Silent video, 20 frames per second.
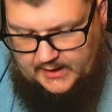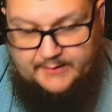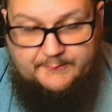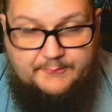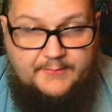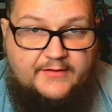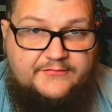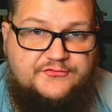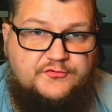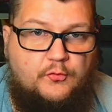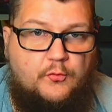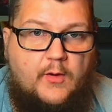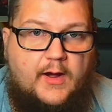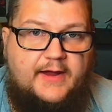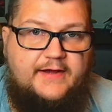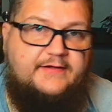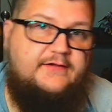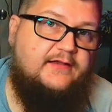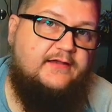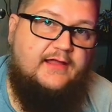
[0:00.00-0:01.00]
I'm not the
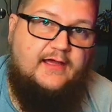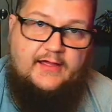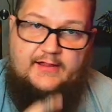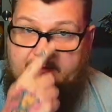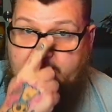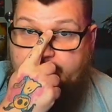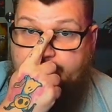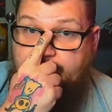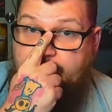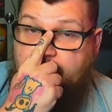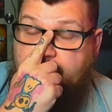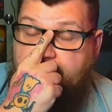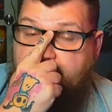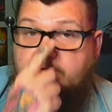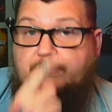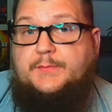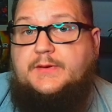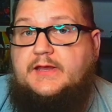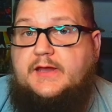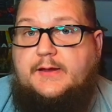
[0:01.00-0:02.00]
white knight. I'm not
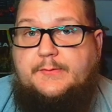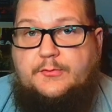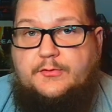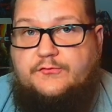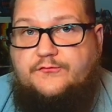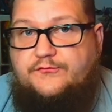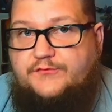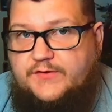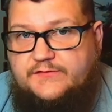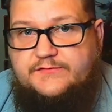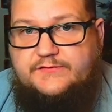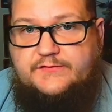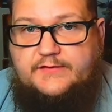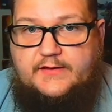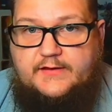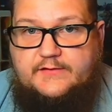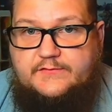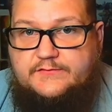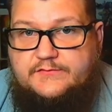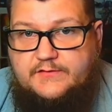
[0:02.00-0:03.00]
going to be able to fix
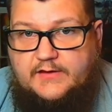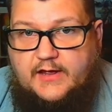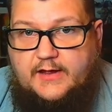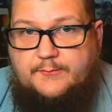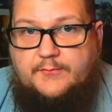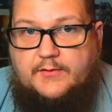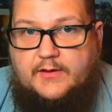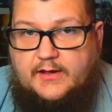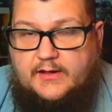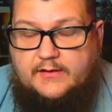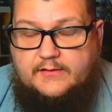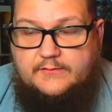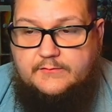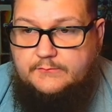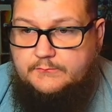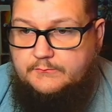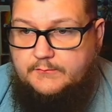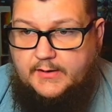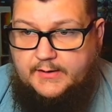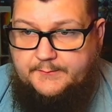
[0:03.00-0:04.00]
things. I'm not
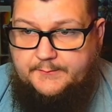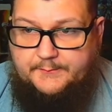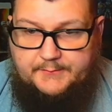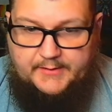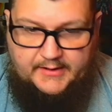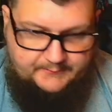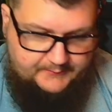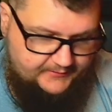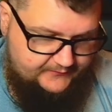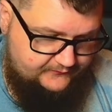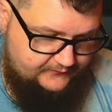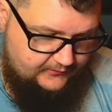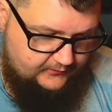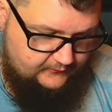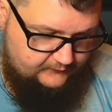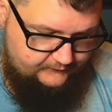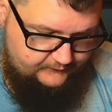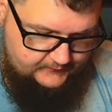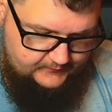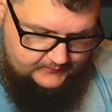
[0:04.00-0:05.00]
by, by
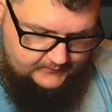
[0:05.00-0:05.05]
myself.